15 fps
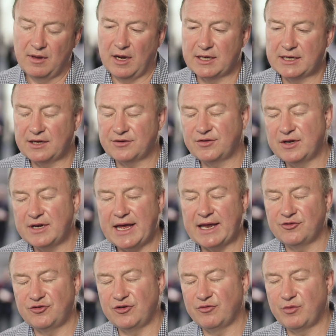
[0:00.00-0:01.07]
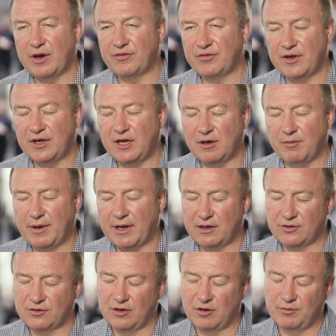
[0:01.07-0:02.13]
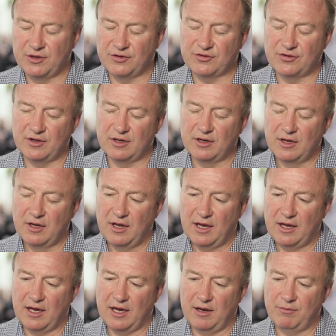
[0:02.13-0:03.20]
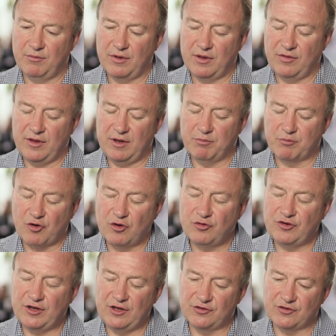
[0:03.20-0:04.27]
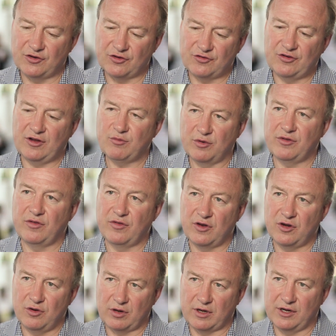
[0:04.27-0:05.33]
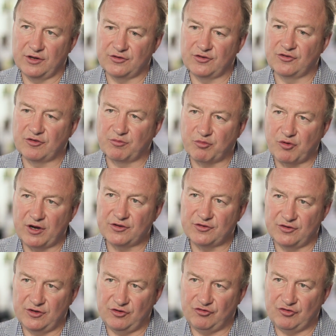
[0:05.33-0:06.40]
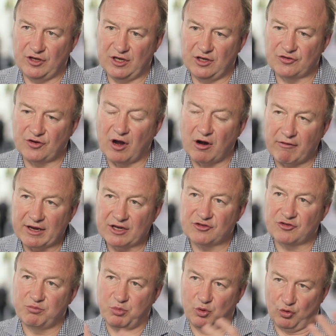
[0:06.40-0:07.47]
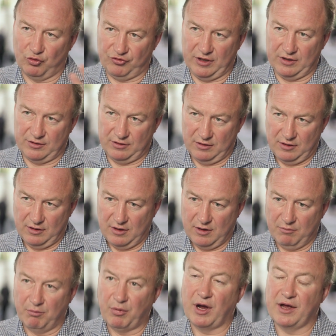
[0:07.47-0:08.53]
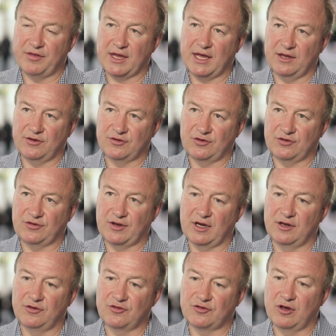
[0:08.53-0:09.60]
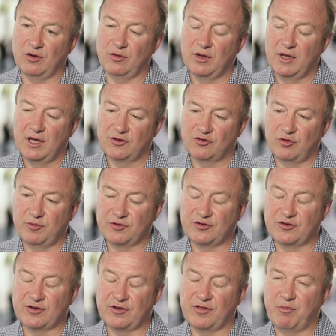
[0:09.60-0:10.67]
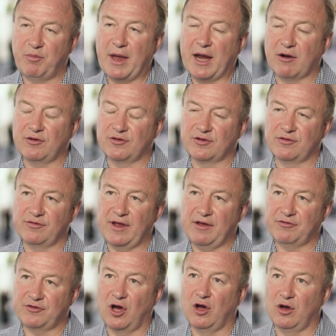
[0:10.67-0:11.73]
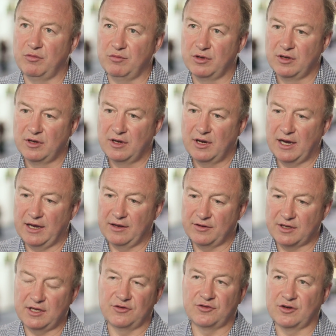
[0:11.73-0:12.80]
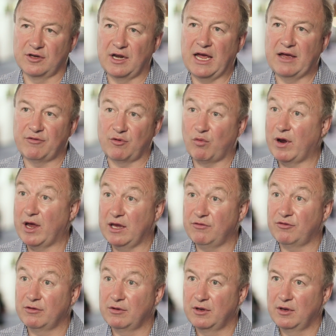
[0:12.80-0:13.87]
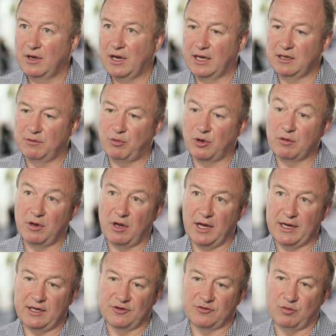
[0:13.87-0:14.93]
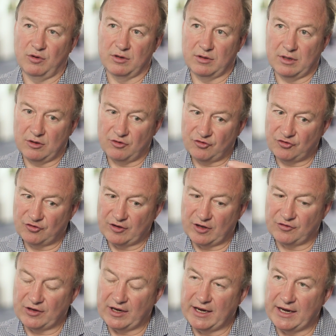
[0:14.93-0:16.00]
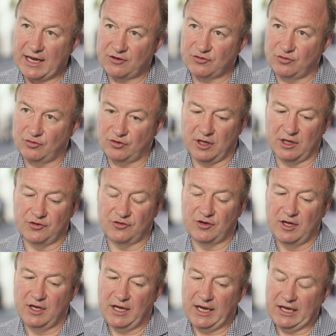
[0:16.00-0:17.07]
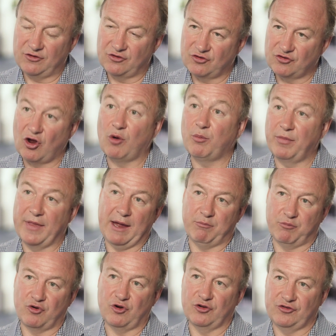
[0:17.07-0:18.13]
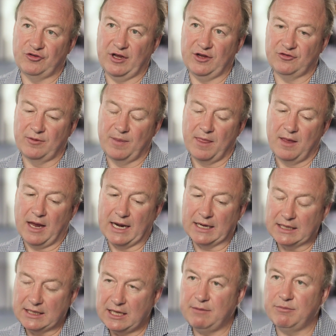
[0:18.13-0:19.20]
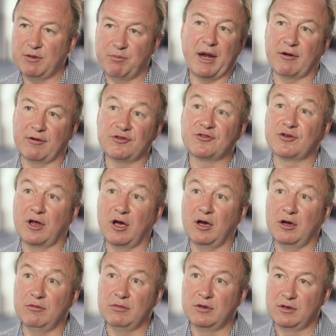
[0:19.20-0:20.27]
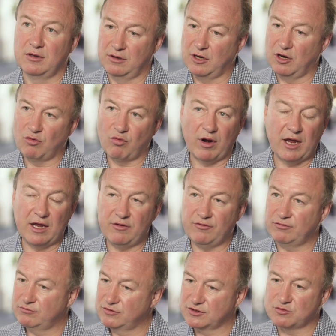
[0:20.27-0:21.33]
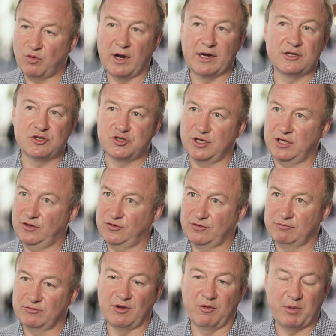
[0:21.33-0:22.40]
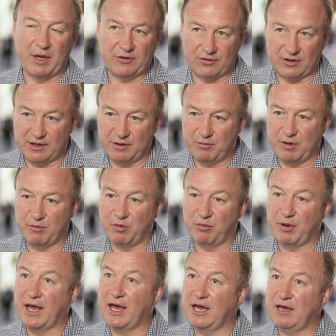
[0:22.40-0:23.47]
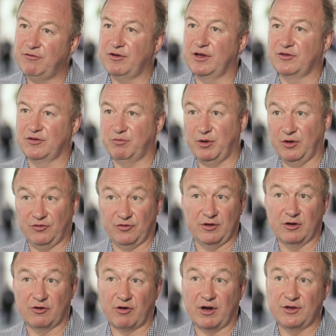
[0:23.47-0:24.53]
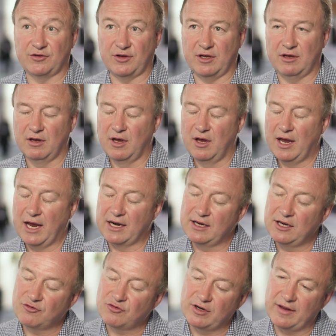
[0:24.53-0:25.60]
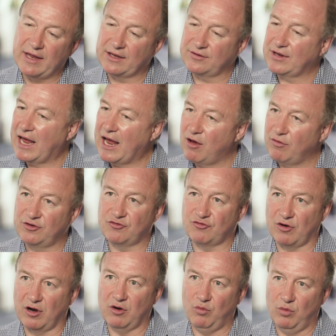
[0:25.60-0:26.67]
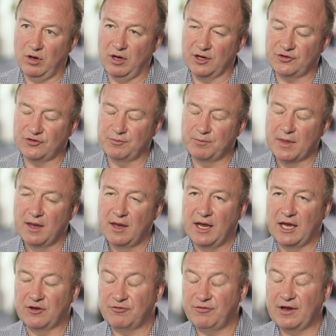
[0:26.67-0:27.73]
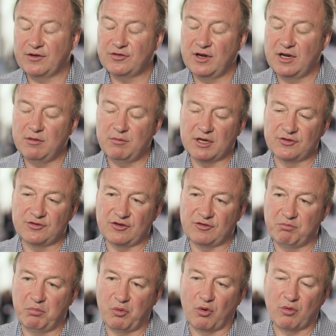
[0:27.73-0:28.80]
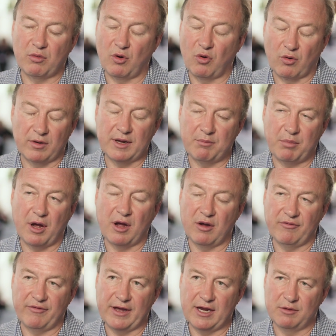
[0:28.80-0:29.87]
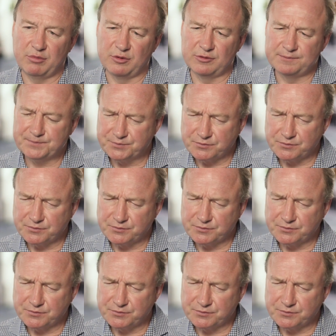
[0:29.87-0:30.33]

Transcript: I guess the analogy of way of thinking about it, Tom, is that um, the proteins that sit within the nucleus and suppress these genes are exported by the cancer cell. And so it's almost as if the parents have left home and the kids are going to have a rave. And the bottom line is what selinexor does is stop that process and keep the parents at home. No rave, just wine and cheese. So basically, people behave as opposed to go crazy. And literally, that's how this drug works. It's fascinating because it's orally bioavailable.